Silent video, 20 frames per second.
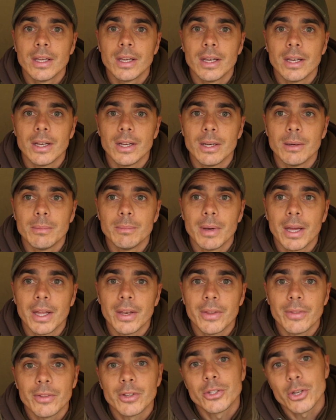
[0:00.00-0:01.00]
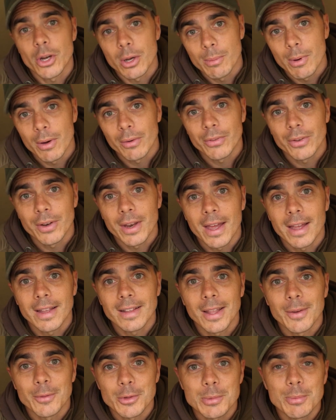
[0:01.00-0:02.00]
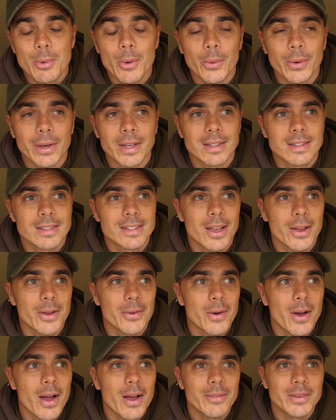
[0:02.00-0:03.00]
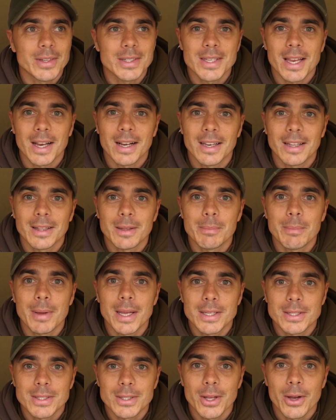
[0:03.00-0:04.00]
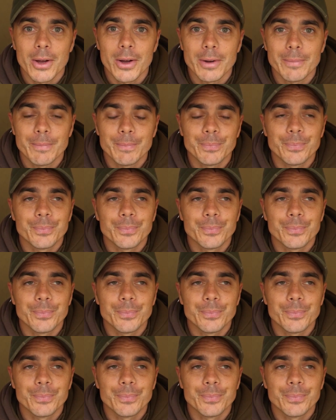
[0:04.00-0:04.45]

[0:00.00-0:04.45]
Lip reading: And then the time after that, they were spawning, so I haven't exactly had the best start.